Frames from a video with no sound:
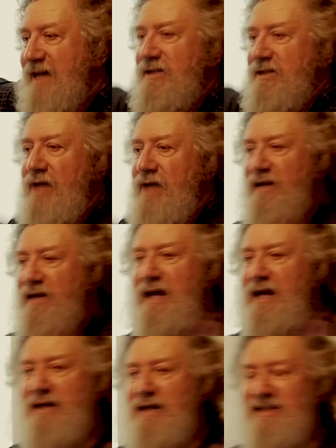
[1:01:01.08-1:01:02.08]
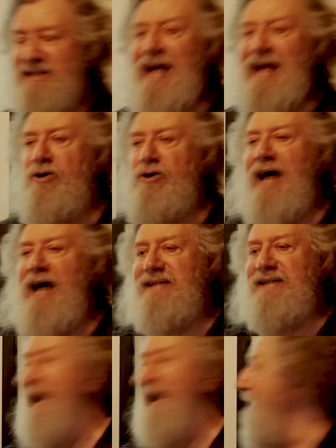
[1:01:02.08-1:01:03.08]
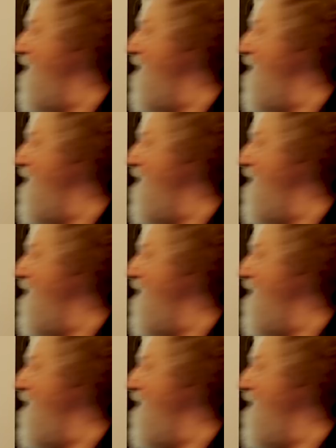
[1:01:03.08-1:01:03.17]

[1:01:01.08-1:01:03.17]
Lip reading: so they standardized that.